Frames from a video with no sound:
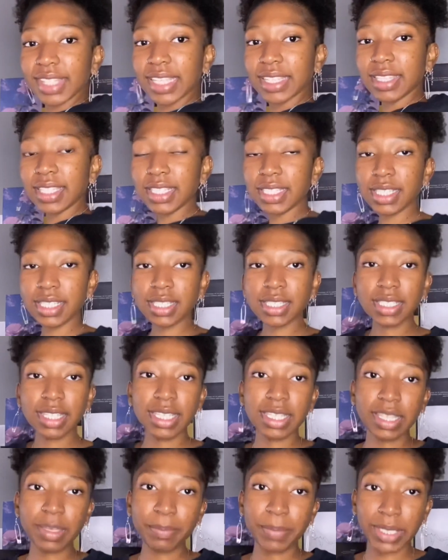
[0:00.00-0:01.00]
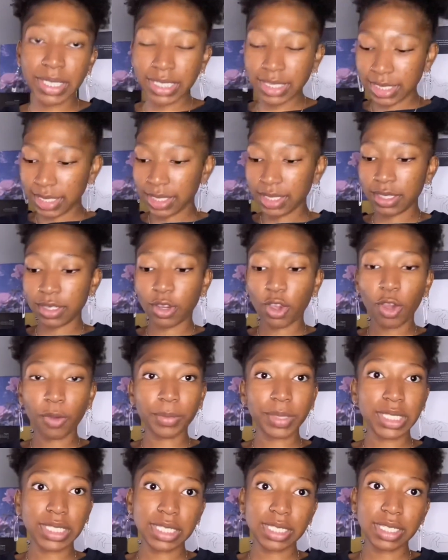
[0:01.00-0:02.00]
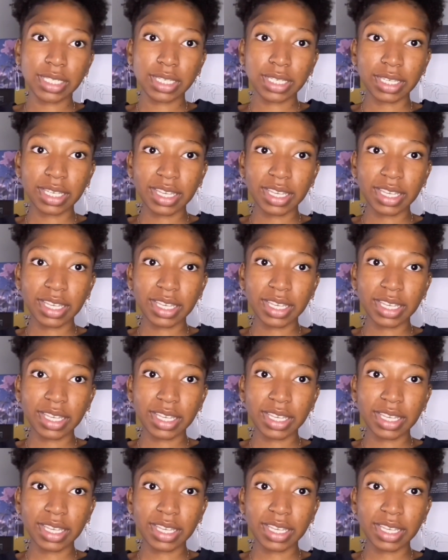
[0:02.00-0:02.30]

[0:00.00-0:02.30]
This is itty bitty titty comedy